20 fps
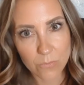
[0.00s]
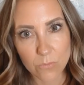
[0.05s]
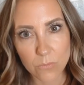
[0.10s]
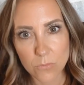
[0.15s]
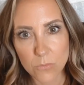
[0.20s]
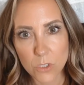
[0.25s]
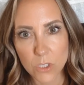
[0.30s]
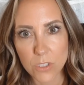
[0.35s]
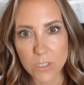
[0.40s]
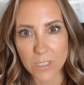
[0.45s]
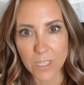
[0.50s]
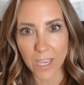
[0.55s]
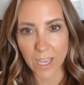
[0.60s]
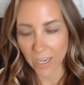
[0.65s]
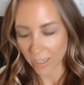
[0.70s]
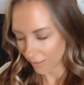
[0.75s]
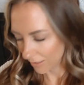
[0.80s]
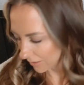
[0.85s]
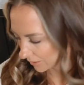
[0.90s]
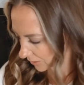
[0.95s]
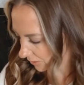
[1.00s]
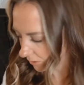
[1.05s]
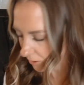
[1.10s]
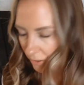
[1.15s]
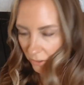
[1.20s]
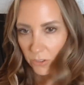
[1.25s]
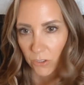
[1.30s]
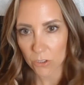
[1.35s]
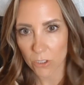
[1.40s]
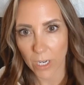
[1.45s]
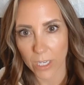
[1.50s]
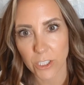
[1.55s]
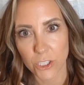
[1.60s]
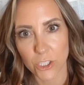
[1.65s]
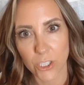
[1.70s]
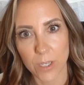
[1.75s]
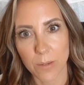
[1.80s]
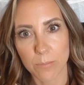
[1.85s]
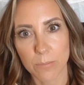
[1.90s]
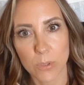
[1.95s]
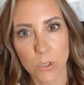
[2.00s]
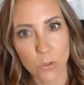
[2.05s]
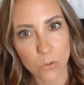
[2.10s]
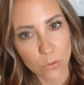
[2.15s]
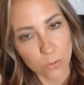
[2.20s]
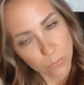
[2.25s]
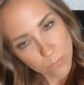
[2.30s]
Just add a little dry shampoo.